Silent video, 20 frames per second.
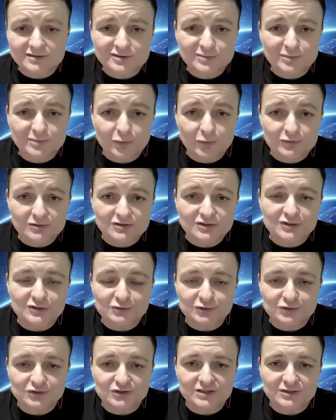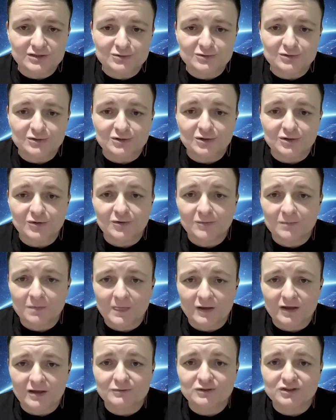sports usually do.
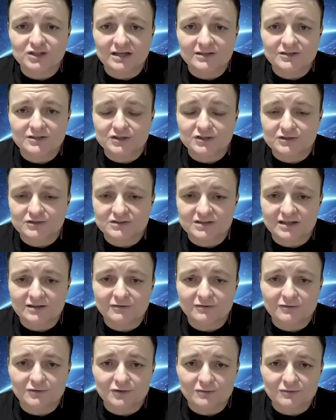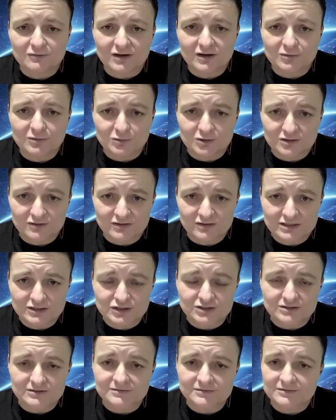You keep challenging yourself. If you don't find
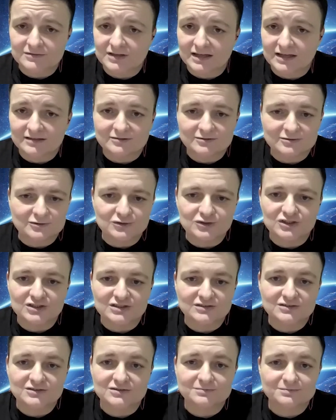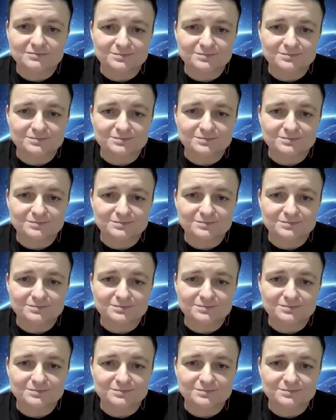motivation, then you just,